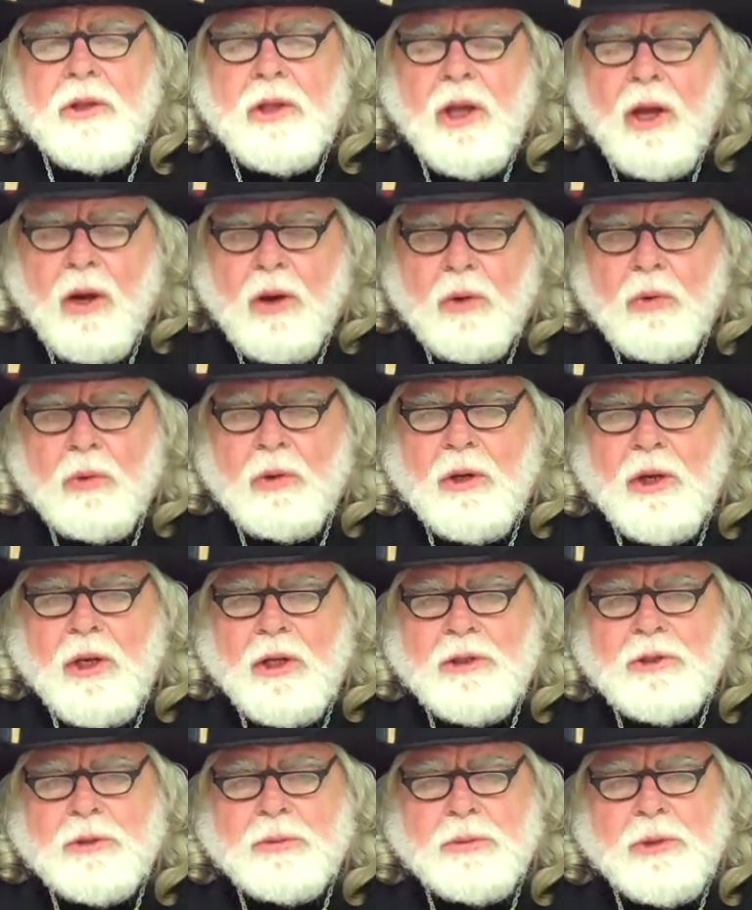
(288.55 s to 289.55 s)
The Old
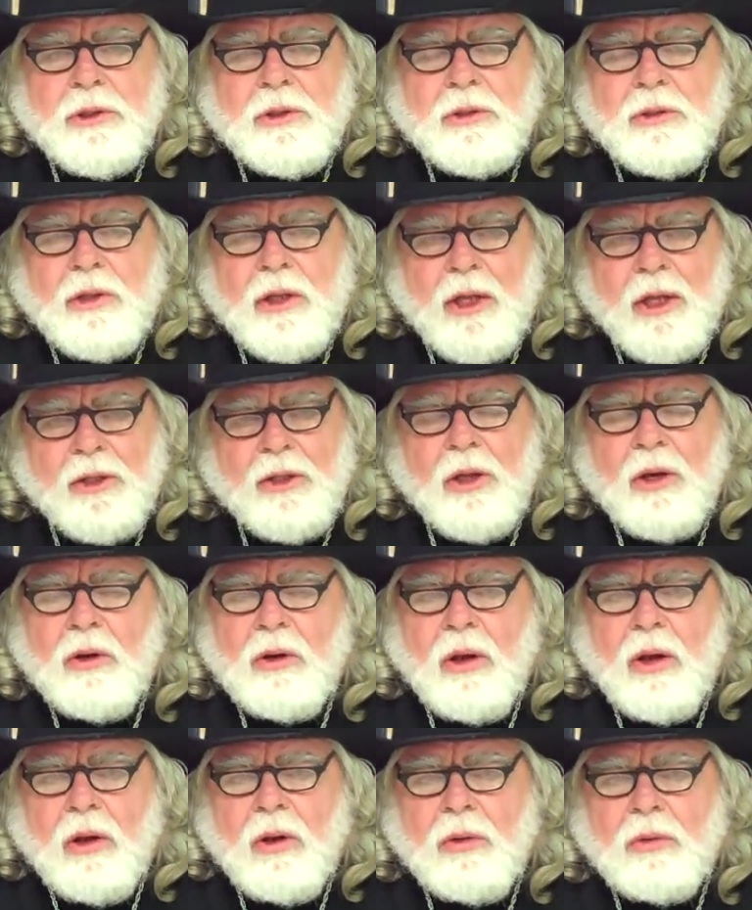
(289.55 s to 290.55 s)
Testament and the
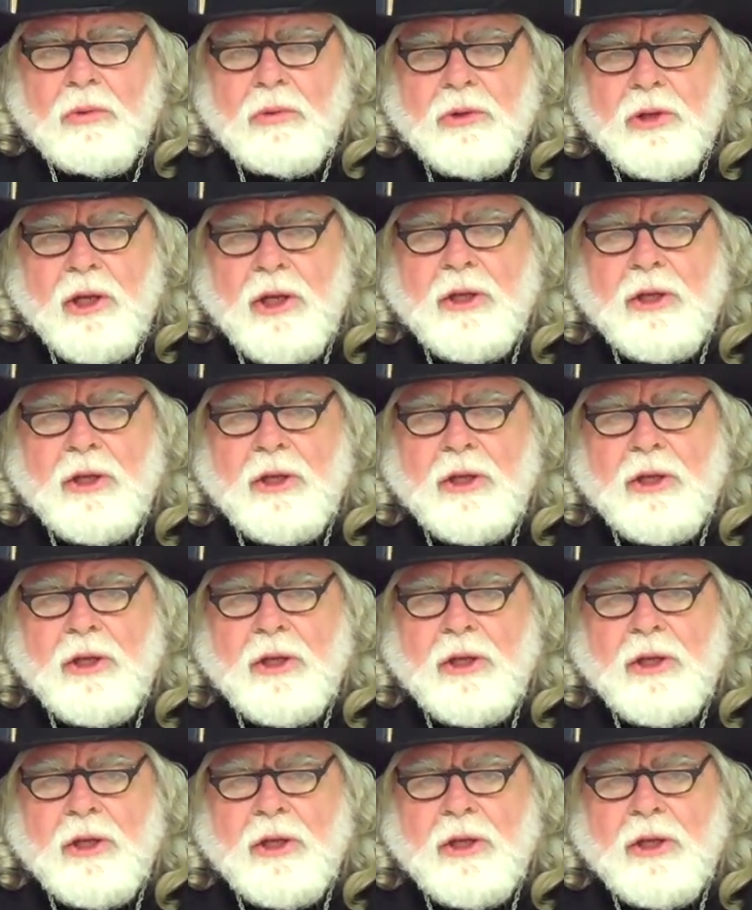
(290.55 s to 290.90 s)
law